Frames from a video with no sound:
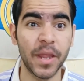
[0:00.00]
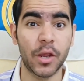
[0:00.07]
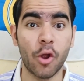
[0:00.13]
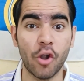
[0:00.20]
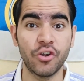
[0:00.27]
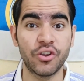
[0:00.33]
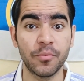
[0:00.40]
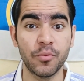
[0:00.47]

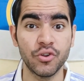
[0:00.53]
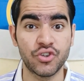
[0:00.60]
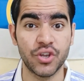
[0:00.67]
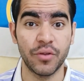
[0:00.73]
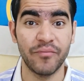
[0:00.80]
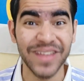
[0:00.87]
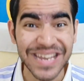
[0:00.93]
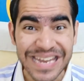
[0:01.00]

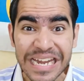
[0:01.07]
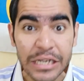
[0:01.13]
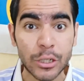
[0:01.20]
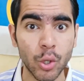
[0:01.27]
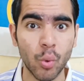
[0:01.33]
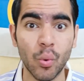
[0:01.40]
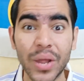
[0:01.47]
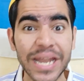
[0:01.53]
contribution. We need
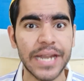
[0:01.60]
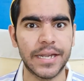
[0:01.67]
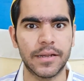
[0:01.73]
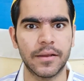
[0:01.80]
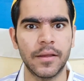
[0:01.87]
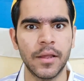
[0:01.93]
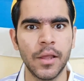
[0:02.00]
to win it.